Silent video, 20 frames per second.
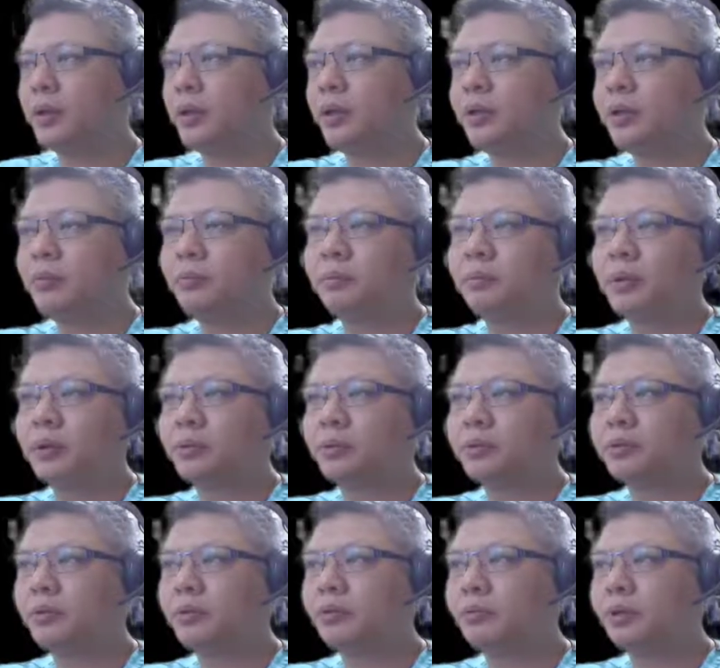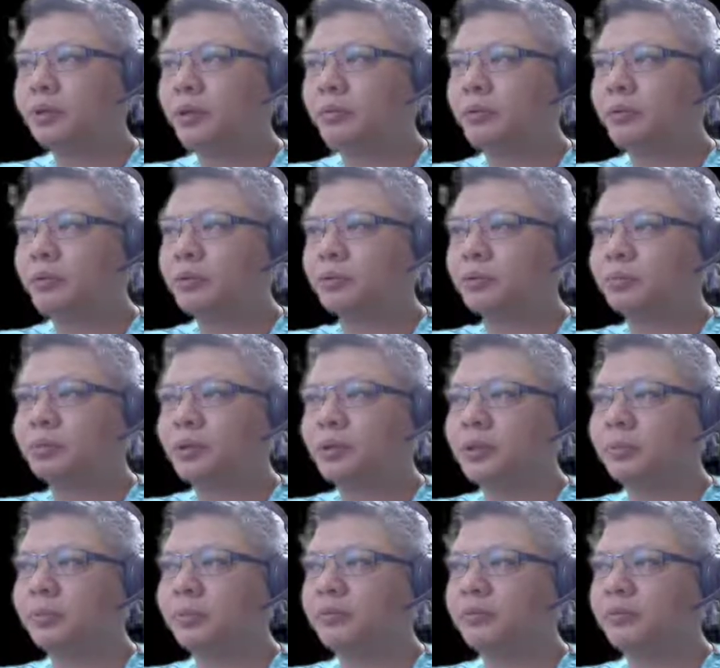And black would still be able to put
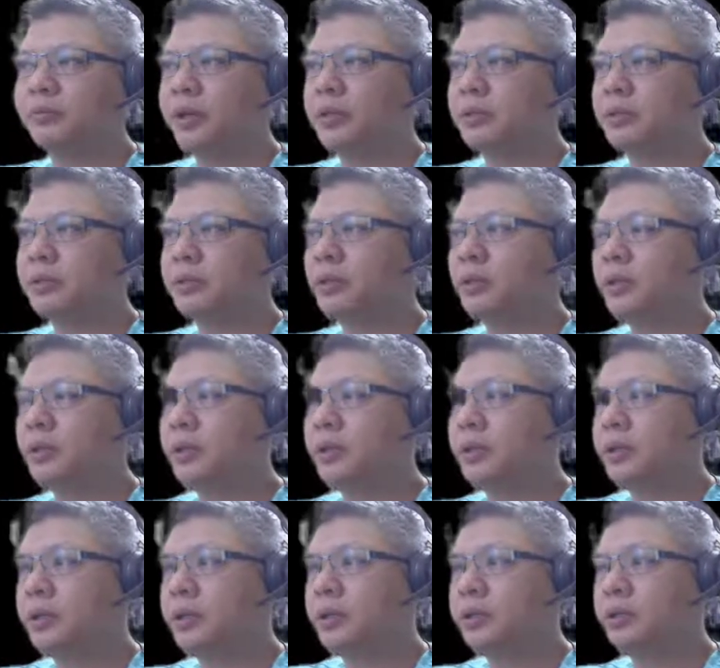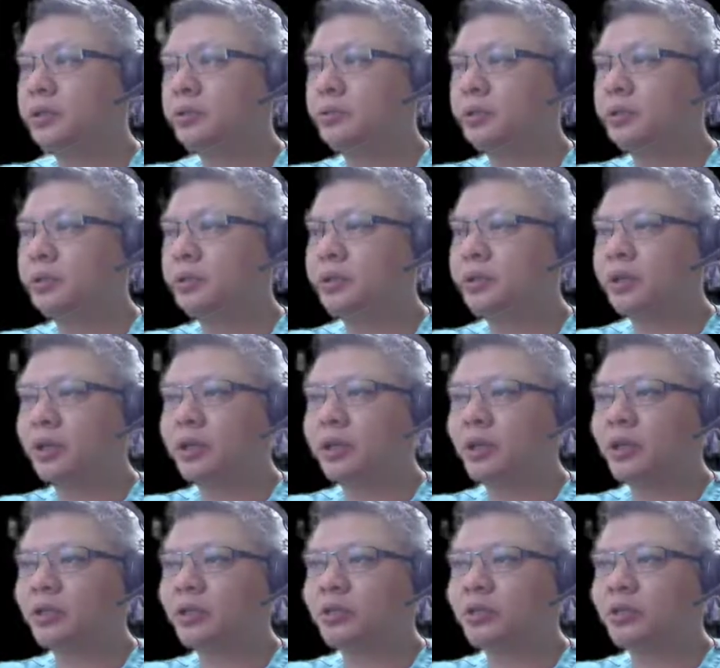up a fight. This was an
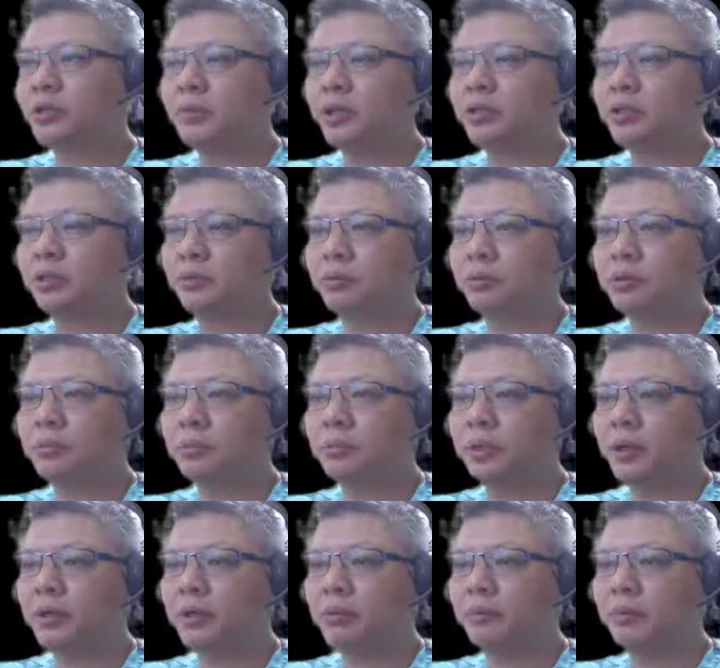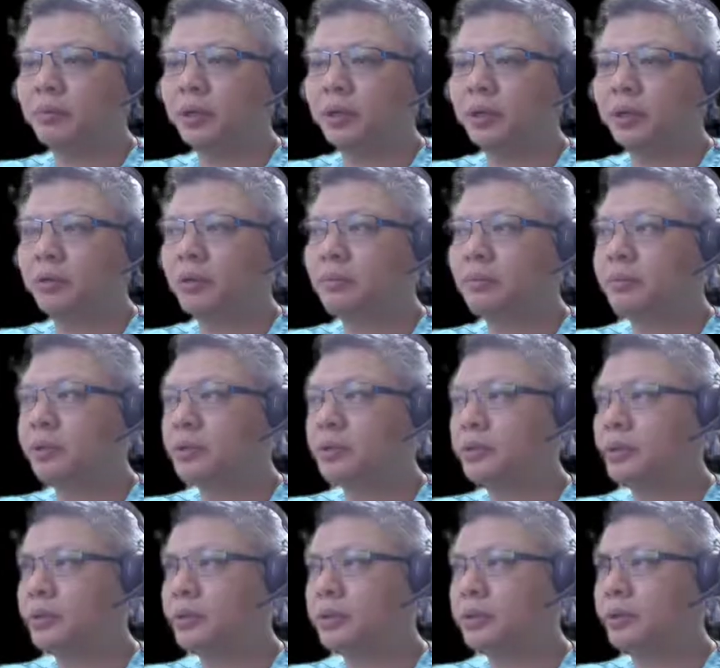actual match that was played by
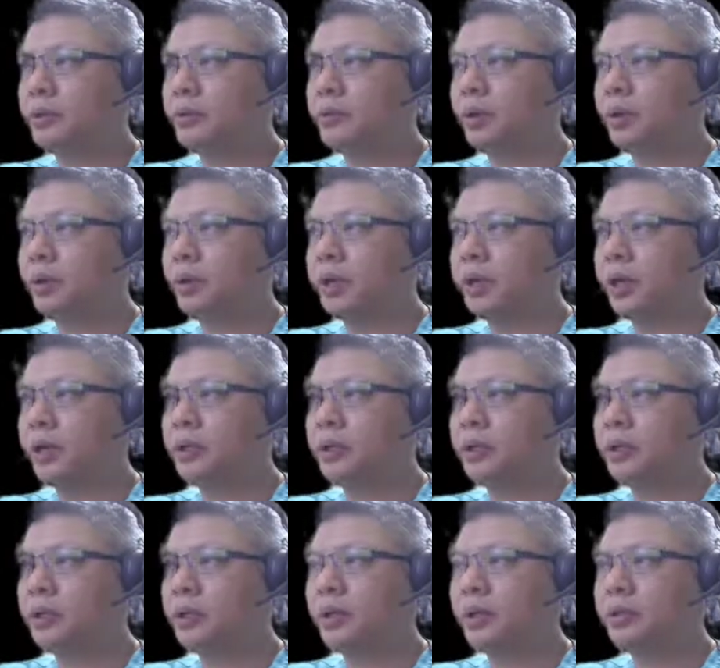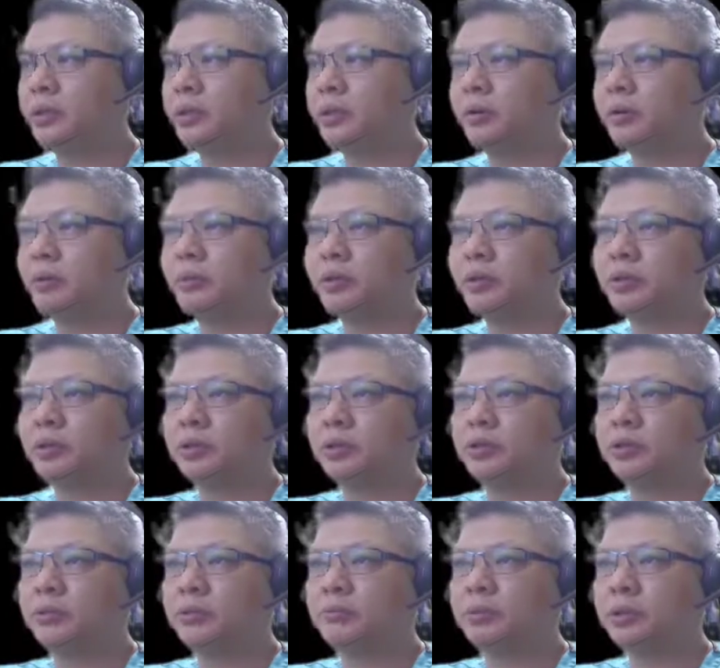Grandmaster Wang Yang against Grandmaster
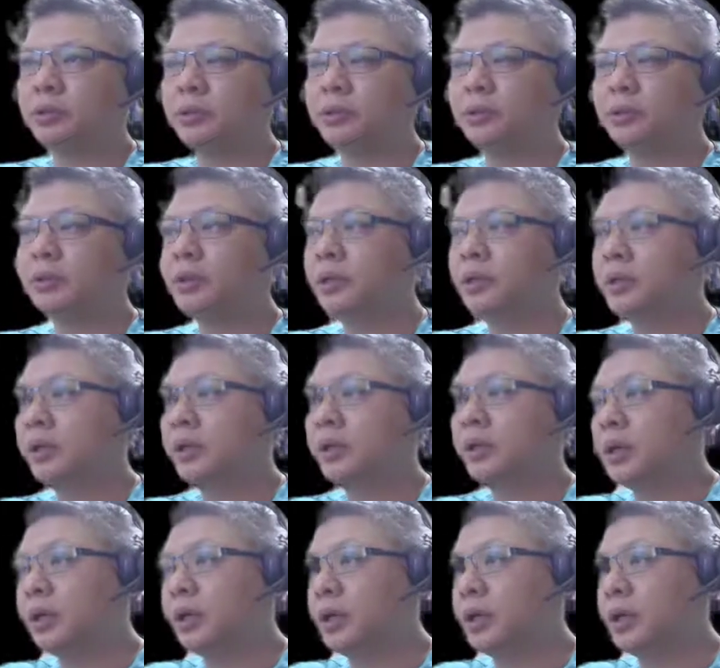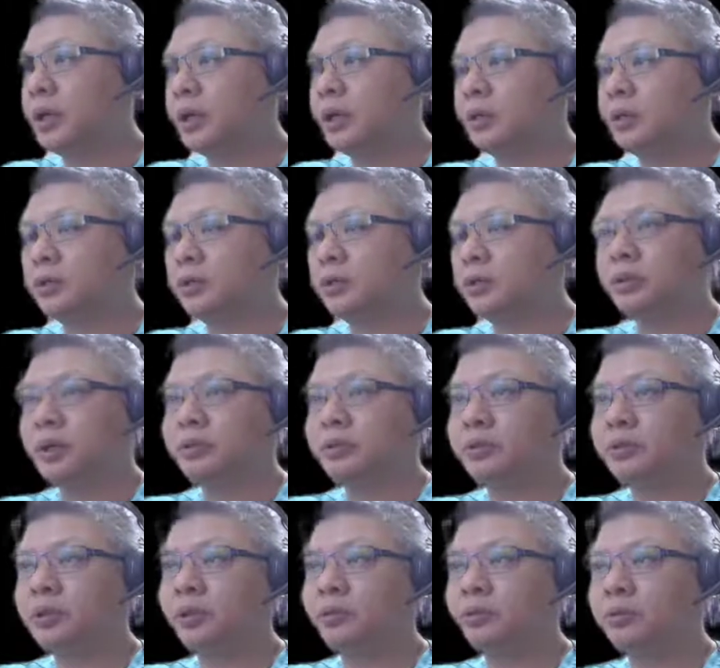Shen Peng in
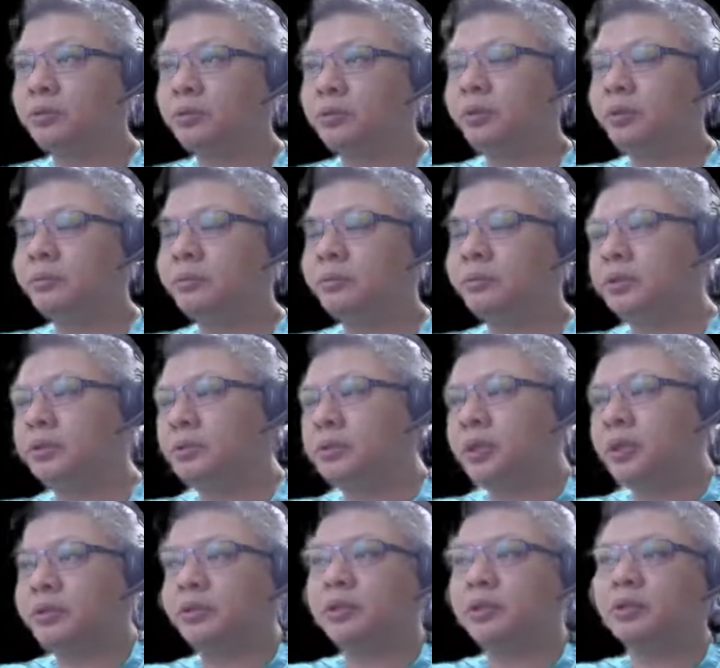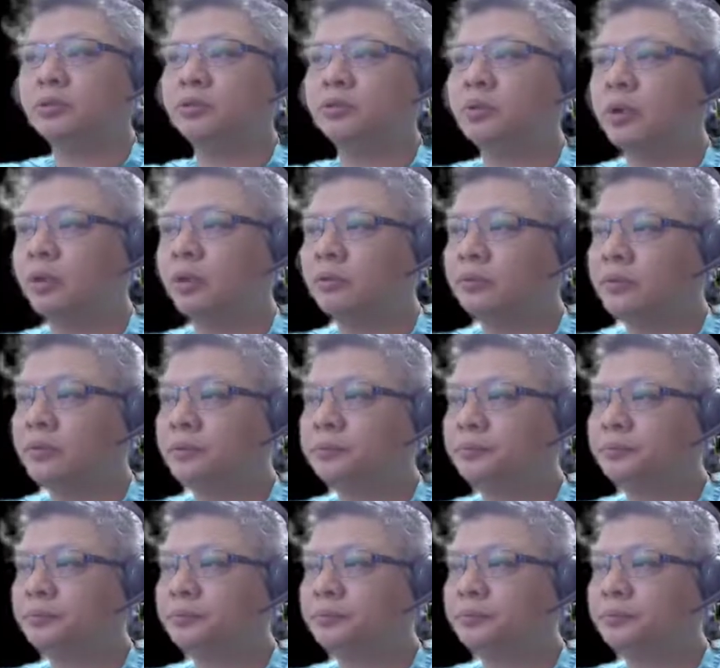2012.